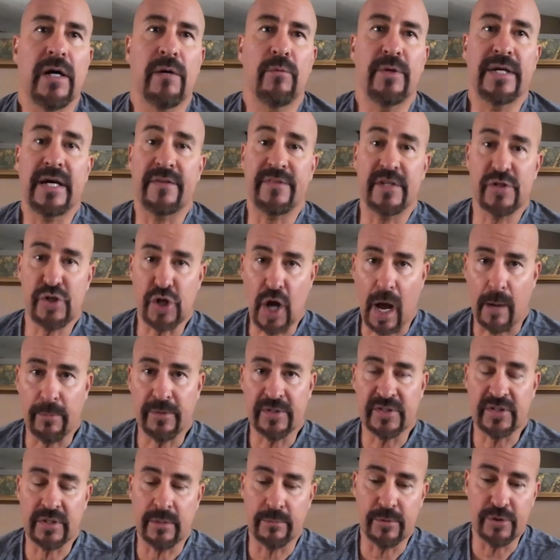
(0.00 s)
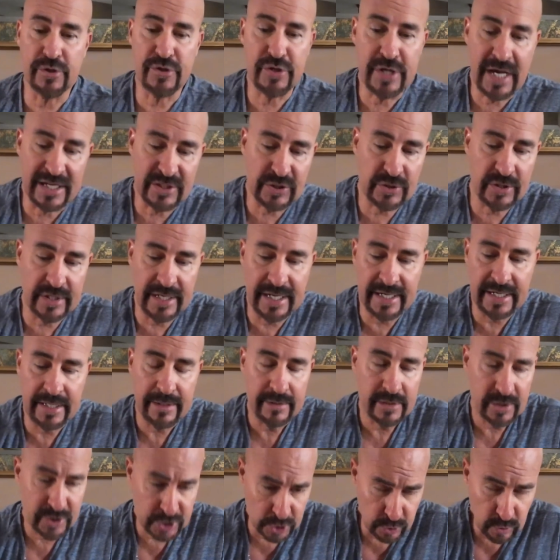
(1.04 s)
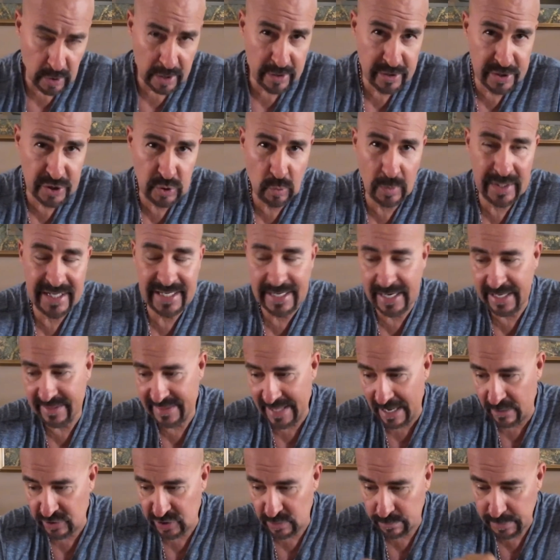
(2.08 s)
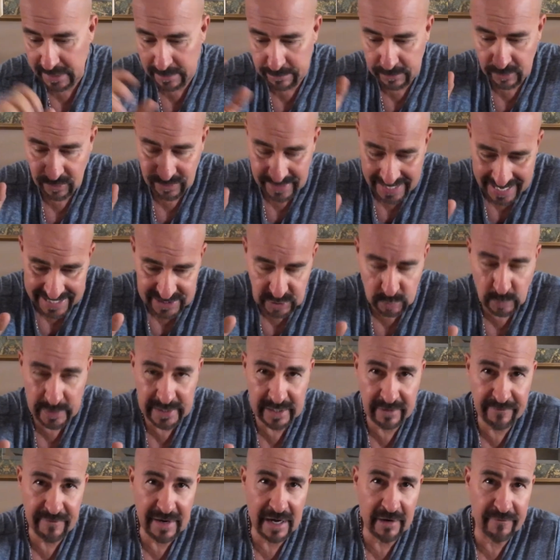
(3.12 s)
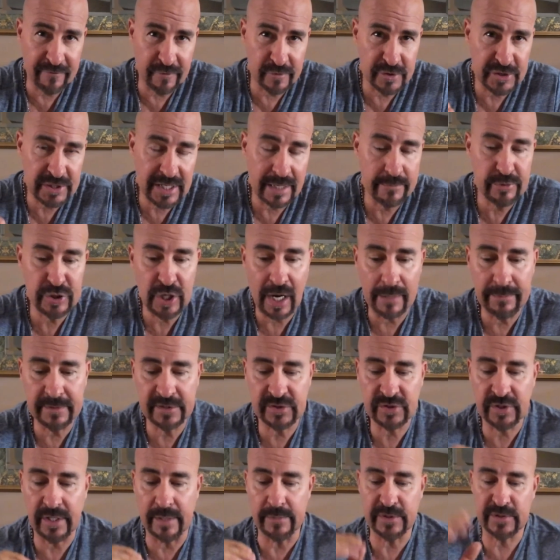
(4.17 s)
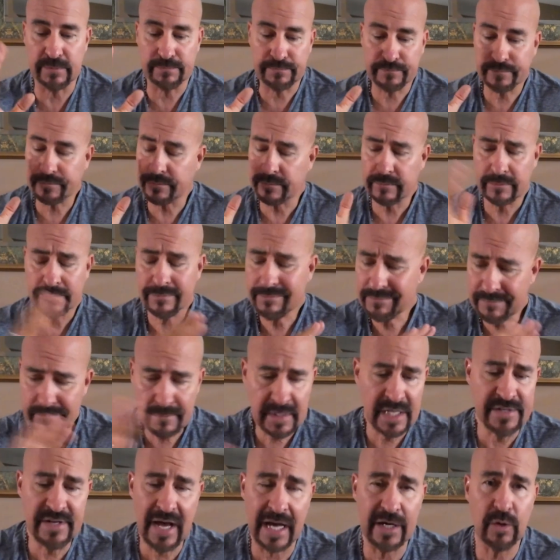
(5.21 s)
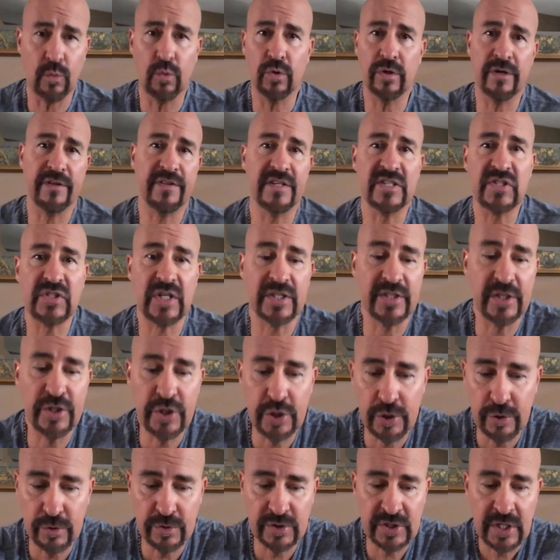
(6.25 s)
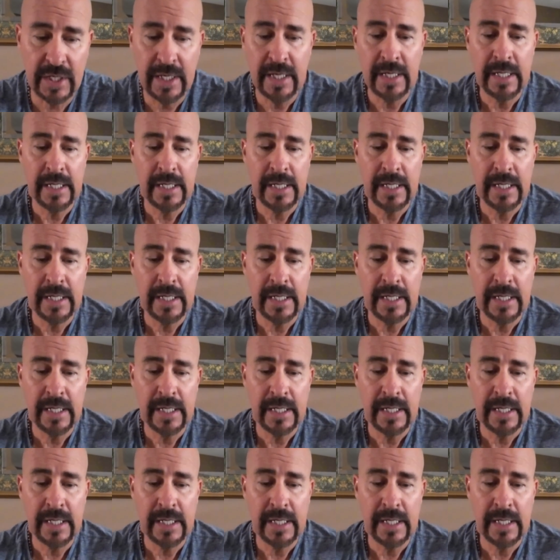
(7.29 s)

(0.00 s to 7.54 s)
We got the jobless numbers yesterday. 229,000 people last week filed first-time jobless claims. Not a word of this on the news.